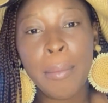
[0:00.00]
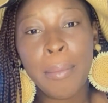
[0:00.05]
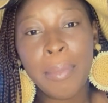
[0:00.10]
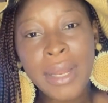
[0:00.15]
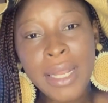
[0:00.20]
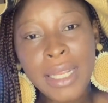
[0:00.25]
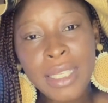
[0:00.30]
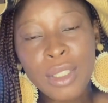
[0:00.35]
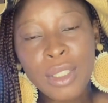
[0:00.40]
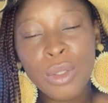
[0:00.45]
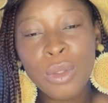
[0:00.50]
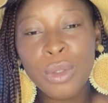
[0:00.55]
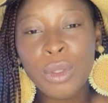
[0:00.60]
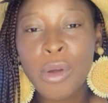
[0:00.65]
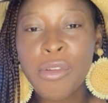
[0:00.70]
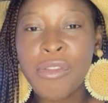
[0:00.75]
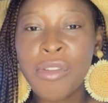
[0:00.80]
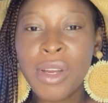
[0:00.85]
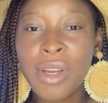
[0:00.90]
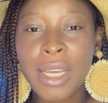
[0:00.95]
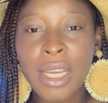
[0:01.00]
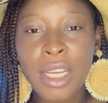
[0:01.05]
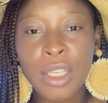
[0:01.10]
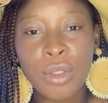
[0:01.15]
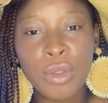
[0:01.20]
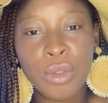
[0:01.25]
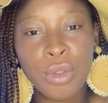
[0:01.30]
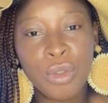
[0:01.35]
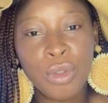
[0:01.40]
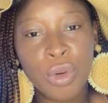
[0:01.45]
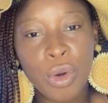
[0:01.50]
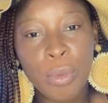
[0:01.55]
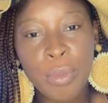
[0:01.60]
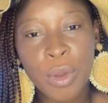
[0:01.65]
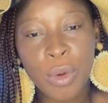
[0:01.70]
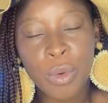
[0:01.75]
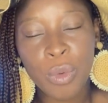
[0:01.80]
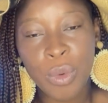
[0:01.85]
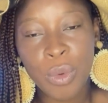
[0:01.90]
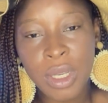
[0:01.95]
Please do not forget to drop
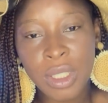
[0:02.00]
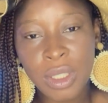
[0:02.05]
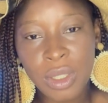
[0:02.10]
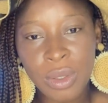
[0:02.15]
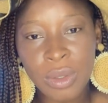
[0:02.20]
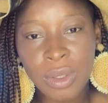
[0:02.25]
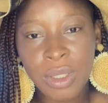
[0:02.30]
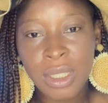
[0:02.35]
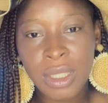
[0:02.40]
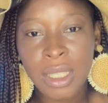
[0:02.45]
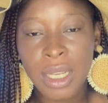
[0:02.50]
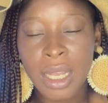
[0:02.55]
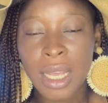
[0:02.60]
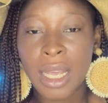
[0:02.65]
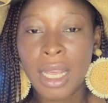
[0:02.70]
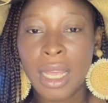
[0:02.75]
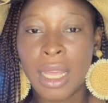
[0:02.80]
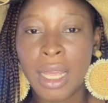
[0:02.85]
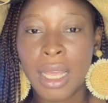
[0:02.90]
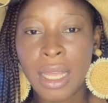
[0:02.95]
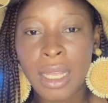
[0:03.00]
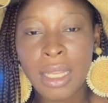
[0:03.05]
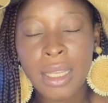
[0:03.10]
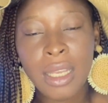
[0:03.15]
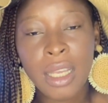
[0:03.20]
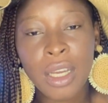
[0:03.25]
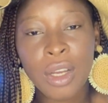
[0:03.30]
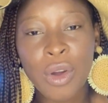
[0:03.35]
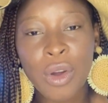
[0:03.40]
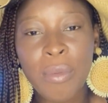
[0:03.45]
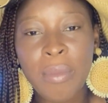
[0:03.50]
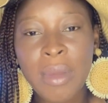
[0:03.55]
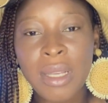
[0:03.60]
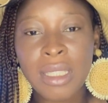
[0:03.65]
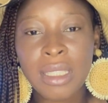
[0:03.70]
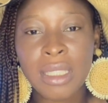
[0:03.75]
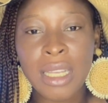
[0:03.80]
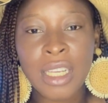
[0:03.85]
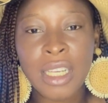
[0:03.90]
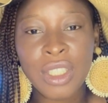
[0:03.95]
your questions in the comment
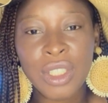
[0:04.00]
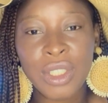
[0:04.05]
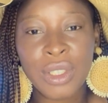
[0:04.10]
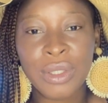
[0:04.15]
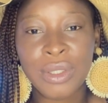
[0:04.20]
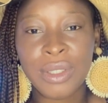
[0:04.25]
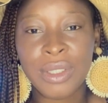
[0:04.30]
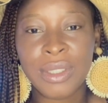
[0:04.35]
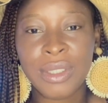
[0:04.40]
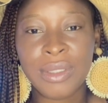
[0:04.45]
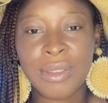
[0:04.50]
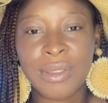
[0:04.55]
section.